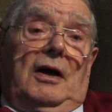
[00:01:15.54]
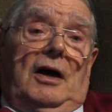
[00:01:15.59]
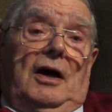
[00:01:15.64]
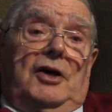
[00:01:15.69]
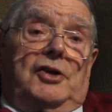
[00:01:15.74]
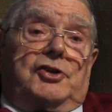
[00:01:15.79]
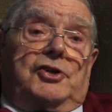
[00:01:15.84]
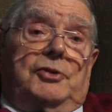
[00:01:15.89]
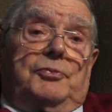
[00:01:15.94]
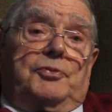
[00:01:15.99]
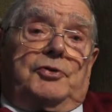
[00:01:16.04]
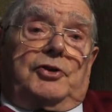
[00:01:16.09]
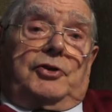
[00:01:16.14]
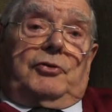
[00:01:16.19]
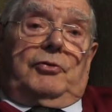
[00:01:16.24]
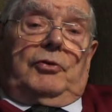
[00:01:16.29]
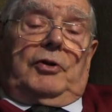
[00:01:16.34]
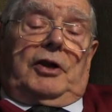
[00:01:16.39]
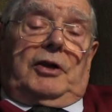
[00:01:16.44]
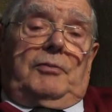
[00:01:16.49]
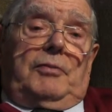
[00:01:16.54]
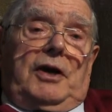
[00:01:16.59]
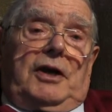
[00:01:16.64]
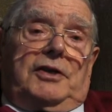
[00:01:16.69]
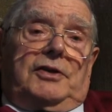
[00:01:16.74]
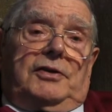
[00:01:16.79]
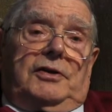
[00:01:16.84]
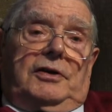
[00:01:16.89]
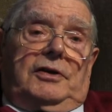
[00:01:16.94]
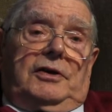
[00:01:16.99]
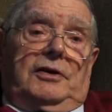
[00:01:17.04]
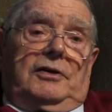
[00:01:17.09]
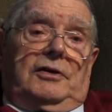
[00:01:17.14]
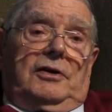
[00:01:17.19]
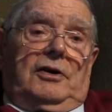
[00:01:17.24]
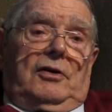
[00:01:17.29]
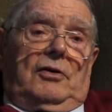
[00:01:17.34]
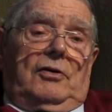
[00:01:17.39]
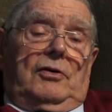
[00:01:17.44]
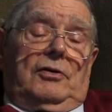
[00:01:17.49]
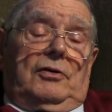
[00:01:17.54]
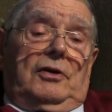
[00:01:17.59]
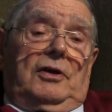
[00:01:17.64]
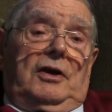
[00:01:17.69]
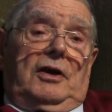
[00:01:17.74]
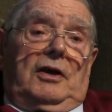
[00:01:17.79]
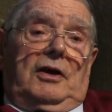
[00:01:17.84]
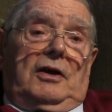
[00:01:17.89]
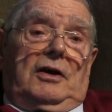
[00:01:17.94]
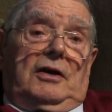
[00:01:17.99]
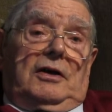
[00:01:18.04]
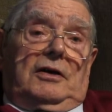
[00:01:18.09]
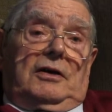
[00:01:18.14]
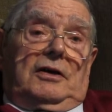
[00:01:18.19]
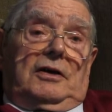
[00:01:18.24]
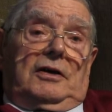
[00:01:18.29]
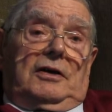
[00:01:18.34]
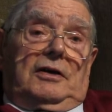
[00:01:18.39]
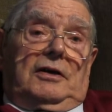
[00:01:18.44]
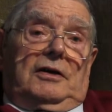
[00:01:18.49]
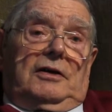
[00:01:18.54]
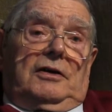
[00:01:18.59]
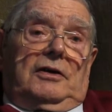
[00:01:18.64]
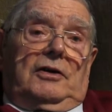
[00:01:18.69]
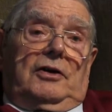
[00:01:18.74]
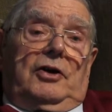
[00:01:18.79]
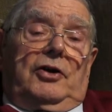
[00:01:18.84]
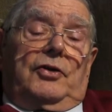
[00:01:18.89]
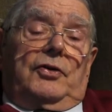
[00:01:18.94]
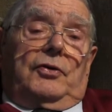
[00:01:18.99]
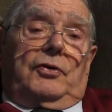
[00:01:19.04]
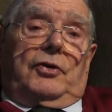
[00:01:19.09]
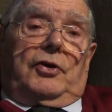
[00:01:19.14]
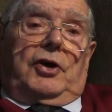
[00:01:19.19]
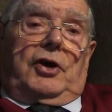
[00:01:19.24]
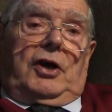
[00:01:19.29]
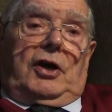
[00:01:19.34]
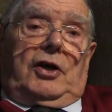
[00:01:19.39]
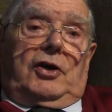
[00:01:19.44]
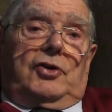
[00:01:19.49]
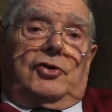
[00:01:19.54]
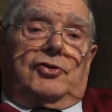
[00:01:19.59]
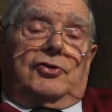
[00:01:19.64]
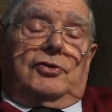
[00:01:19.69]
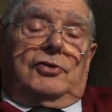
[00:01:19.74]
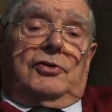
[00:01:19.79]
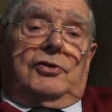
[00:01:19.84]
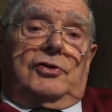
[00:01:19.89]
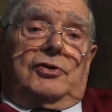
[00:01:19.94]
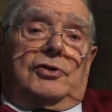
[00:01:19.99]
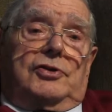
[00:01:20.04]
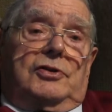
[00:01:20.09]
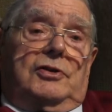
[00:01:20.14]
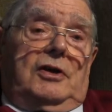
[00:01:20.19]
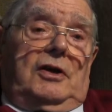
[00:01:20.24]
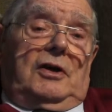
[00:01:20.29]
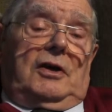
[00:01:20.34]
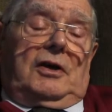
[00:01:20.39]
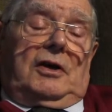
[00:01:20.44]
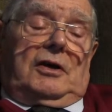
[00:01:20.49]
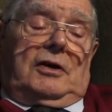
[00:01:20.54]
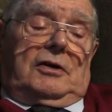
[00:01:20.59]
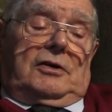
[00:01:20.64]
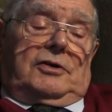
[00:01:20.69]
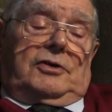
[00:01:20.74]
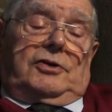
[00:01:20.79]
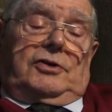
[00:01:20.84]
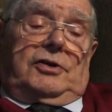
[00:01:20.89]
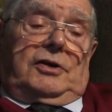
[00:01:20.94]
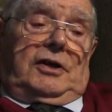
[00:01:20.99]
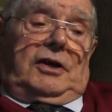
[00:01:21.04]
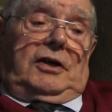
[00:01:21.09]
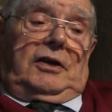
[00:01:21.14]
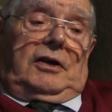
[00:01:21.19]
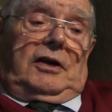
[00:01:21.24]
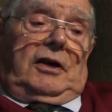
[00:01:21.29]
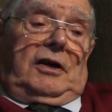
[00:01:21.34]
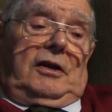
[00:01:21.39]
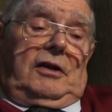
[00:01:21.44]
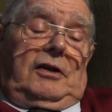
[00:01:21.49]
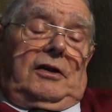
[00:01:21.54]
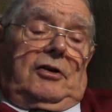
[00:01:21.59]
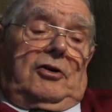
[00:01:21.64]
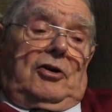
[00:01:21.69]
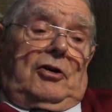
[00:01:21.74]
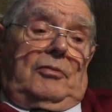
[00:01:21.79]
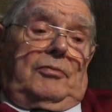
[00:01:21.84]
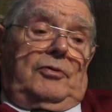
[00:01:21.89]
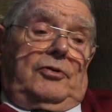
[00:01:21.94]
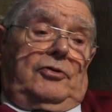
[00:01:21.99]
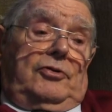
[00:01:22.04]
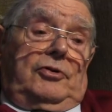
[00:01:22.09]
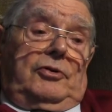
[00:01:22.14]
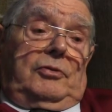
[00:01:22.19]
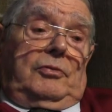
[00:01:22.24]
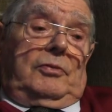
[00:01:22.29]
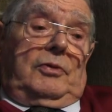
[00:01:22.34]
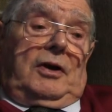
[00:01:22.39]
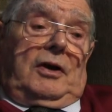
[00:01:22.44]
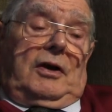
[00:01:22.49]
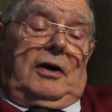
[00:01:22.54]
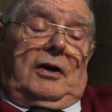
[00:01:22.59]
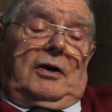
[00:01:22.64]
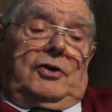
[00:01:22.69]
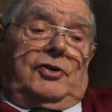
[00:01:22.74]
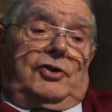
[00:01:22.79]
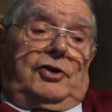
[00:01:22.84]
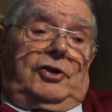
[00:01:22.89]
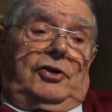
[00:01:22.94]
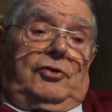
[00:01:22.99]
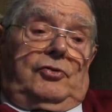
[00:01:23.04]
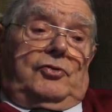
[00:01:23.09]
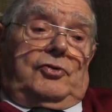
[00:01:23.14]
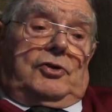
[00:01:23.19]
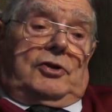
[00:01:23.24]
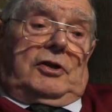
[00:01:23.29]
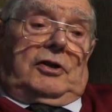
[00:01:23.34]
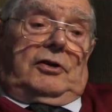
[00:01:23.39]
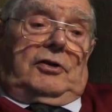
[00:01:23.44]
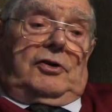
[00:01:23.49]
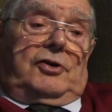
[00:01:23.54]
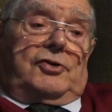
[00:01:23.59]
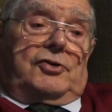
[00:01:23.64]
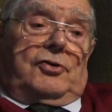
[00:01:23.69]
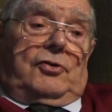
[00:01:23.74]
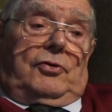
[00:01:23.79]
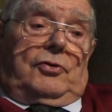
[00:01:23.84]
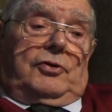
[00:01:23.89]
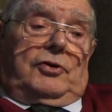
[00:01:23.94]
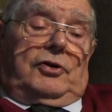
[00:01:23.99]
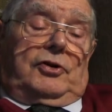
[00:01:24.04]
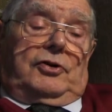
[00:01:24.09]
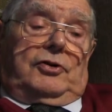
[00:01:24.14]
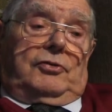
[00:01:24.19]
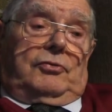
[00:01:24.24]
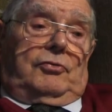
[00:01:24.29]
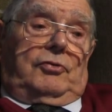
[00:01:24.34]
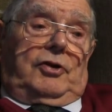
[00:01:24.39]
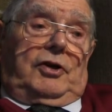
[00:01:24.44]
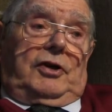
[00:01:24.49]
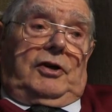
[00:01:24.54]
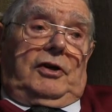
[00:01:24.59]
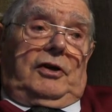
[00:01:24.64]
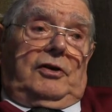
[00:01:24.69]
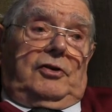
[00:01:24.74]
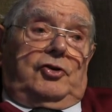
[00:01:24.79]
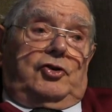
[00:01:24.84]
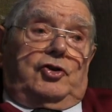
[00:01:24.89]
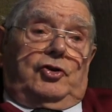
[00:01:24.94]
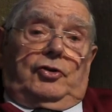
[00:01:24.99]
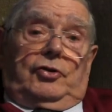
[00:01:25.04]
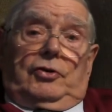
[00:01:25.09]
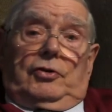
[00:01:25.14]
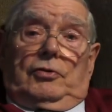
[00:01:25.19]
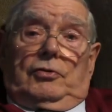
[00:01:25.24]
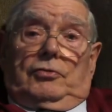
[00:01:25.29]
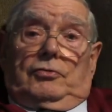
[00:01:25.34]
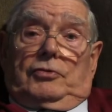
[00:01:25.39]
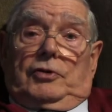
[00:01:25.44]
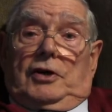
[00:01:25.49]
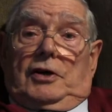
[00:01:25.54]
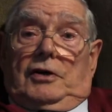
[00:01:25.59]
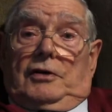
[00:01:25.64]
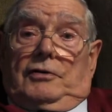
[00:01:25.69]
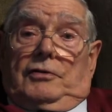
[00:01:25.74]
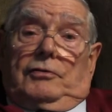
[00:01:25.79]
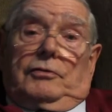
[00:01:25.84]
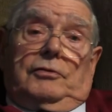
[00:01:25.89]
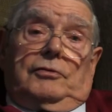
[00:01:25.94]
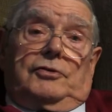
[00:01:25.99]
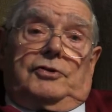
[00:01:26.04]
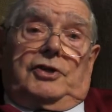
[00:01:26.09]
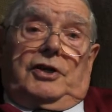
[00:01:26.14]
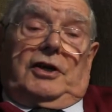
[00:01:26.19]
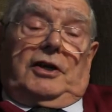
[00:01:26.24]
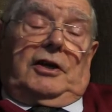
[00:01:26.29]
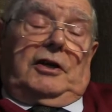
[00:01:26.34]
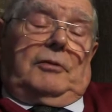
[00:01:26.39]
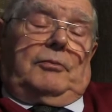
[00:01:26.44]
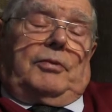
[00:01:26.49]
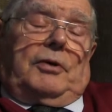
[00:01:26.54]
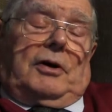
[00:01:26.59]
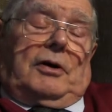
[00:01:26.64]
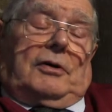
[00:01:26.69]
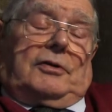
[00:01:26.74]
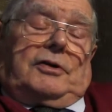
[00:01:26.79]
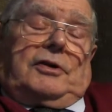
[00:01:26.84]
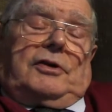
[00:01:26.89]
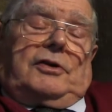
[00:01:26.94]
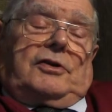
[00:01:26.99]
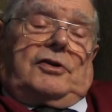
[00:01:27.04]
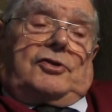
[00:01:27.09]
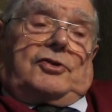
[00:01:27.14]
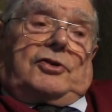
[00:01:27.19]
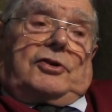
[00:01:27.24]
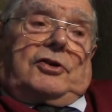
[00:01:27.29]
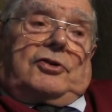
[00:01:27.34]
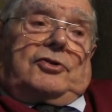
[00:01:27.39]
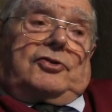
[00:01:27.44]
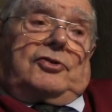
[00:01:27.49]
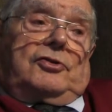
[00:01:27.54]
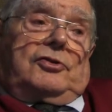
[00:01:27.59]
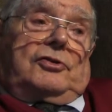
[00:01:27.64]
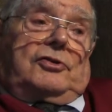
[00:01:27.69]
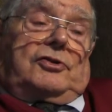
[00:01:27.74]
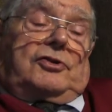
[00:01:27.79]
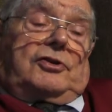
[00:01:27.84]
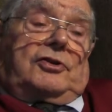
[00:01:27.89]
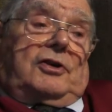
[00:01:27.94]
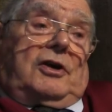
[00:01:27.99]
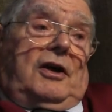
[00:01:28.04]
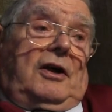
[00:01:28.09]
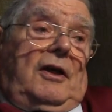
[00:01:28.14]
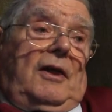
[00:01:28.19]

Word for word: I subsequently met her on uh, uh, other occasions. At tea in the common room, she usually resorted to reading a journal rather than taking part in discussions.